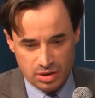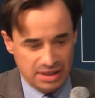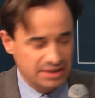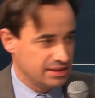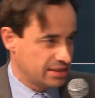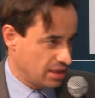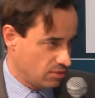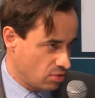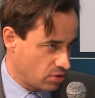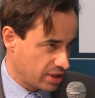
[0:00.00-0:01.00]
clinical
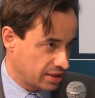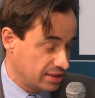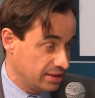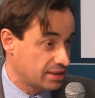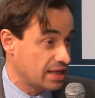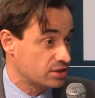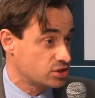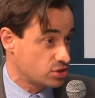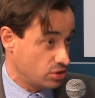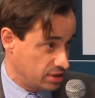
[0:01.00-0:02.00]
work and clinical
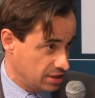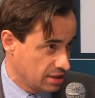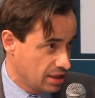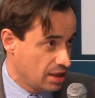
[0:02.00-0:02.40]
study,